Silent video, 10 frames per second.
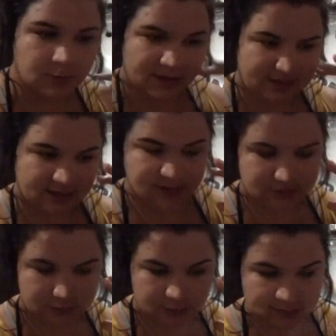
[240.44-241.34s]
the way that I
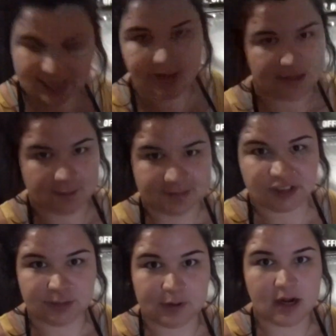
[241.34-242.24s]
do anything in my
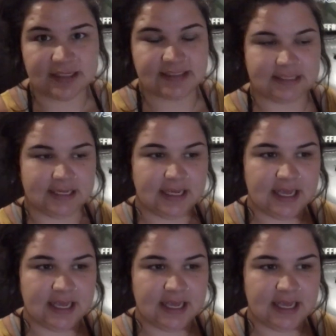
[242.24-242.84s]
Jeep, honestly,